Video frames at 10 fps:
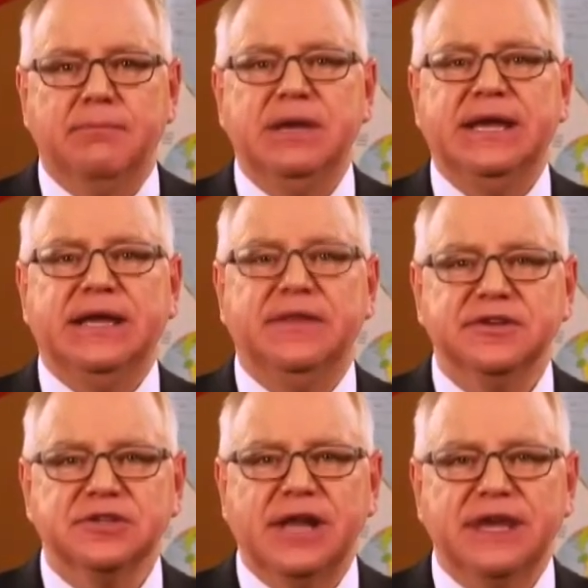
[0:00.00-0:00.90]
being in
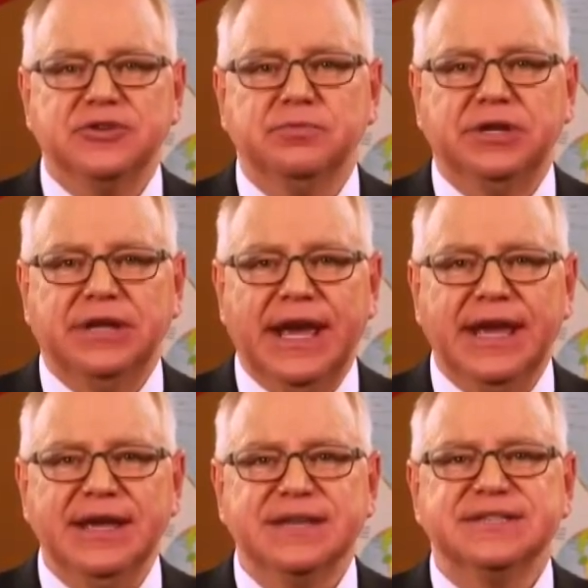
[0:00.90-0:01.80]
this classroom
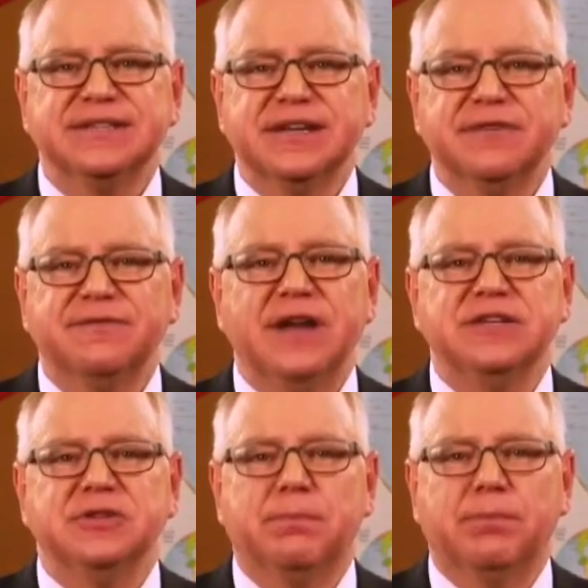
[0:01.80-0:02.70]
today
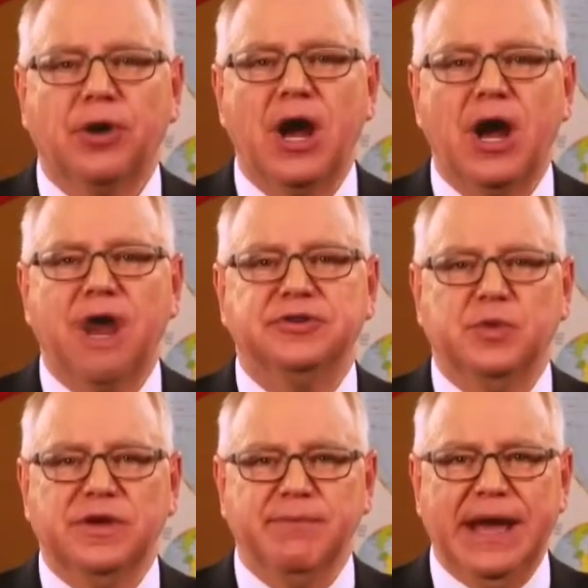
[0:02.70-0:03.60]
signifies the progress
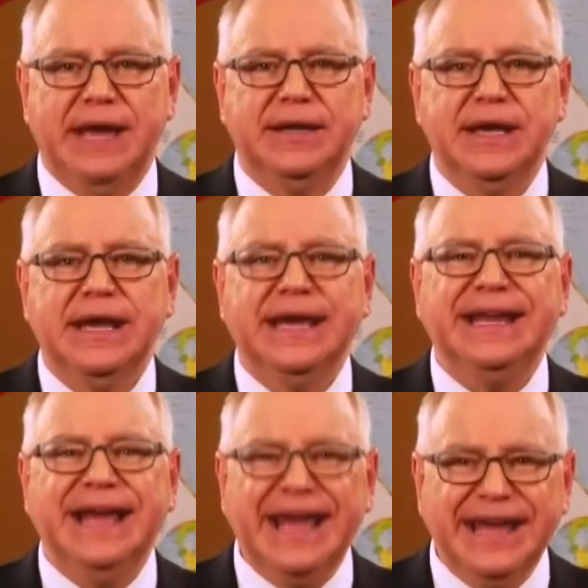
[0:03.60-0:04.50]
we've made
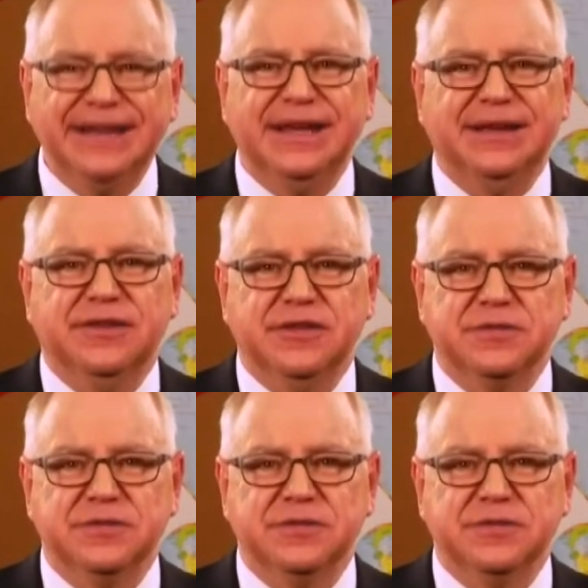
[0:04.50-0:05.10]
in ending this